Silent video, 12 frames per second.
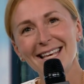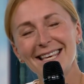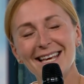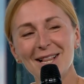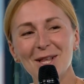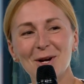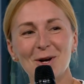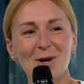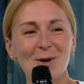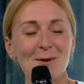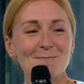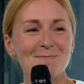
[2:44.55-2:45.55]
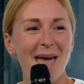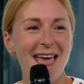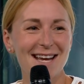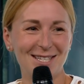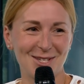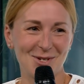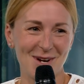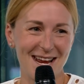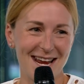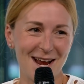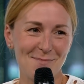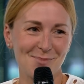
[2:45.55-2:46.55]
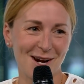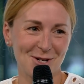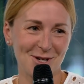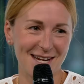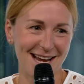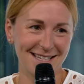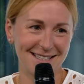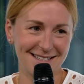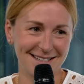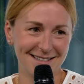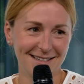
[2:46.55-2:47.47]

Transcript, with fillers: get a little pastry pressure test.